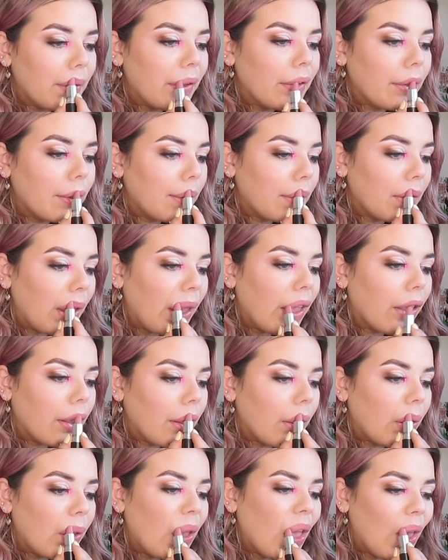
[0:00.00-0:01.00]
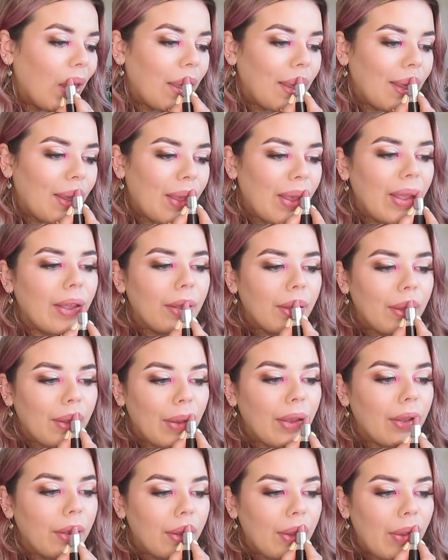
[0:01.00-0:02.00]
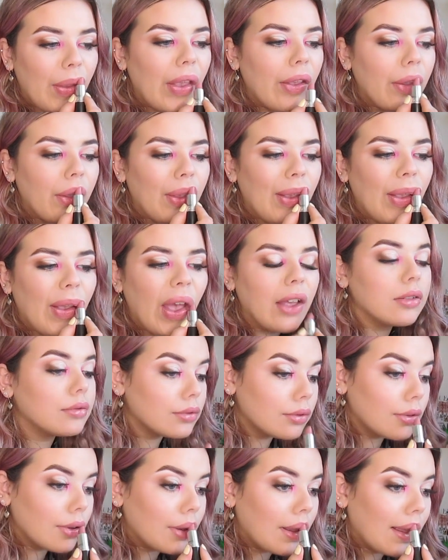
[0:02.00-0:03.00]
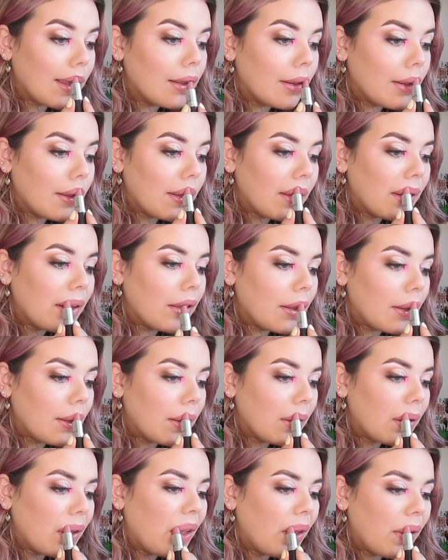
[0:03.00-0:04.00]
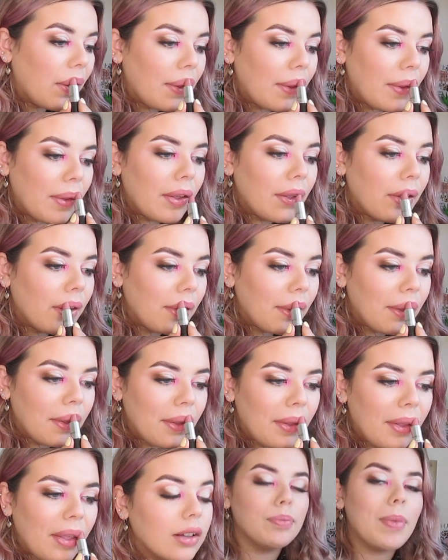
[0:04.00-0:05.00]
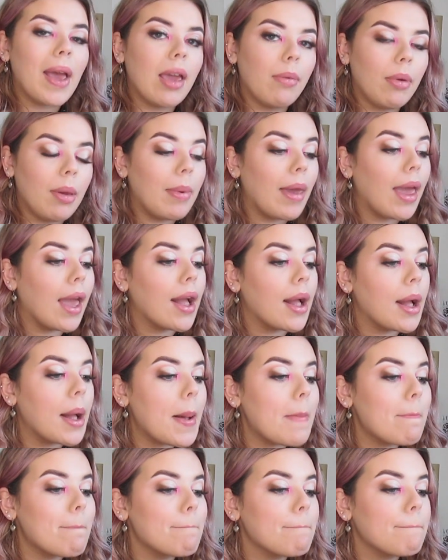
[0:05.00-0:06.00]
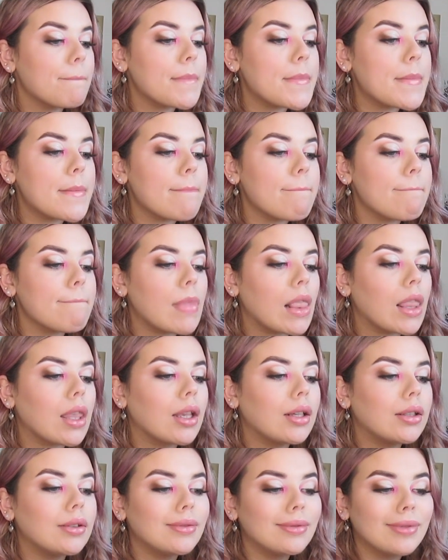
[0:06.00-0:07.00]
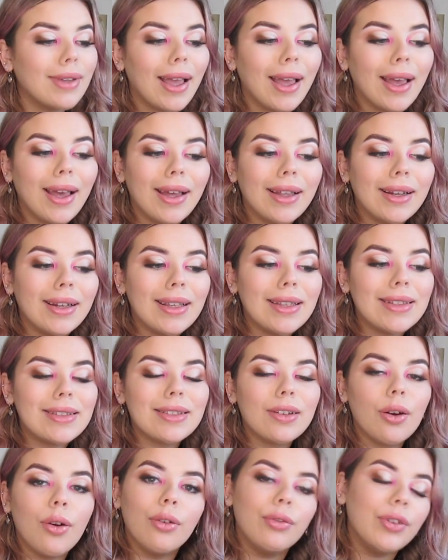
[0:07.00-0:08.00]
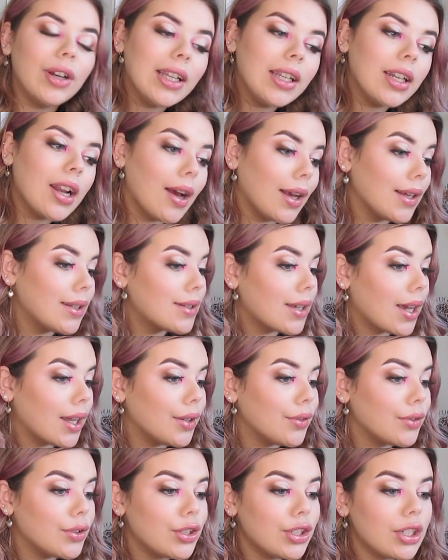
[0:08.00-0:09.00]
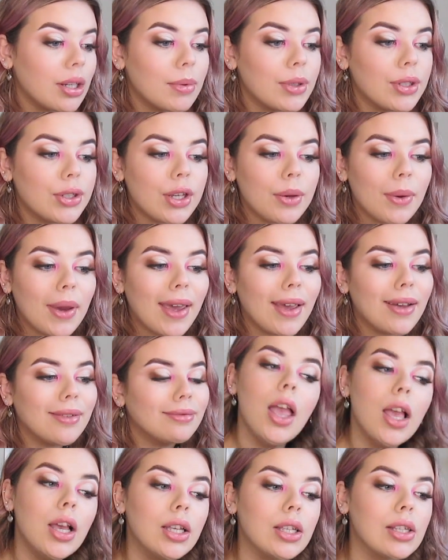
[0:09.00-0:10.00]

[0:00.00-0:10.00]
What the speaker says: It's in the shade Patisserie and it's a really pretty kind of baby pink, and it's got a really nice kind of shimmer to it.